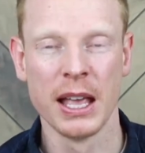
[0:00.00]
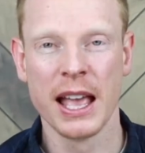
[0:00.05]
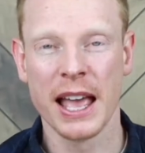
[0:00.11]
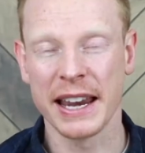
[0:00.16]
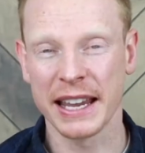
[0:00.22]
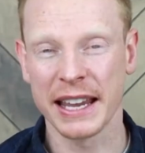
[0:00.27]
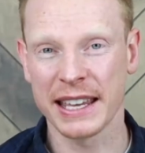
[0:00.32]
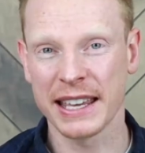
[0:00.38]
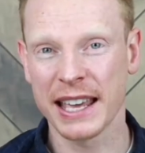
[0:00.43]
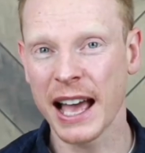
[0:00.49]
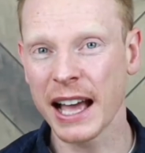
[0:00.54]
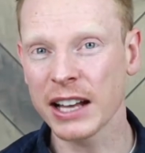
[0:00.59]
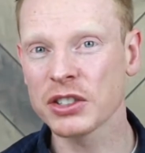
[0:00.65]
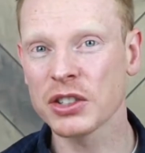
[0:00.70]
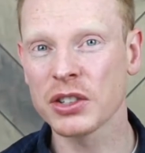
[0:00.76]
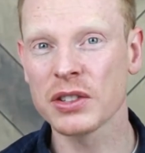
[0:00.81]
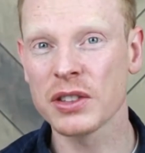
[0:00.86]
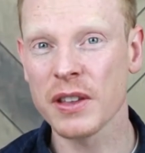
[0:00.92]
and it
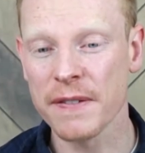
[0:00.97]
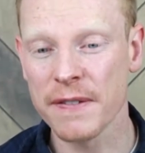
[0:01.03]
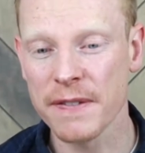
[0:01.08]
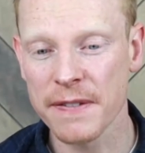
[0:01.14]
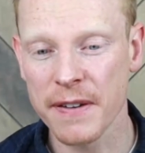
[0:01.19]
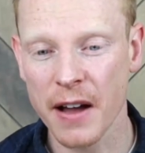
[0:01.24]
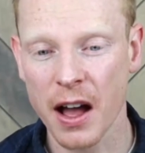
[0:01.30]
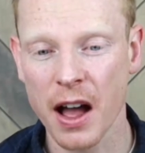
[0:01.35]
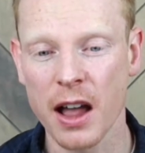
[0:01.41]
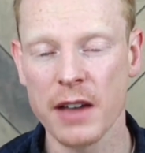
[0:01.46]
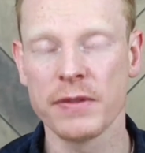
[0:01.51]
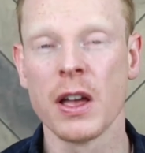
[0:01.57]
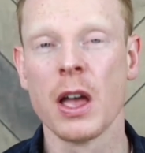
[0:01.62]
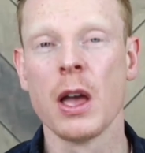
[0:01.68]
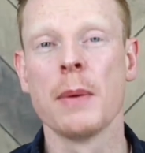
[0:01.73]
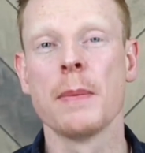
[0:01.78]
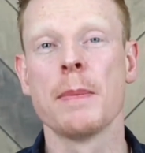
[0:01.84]
catches the 5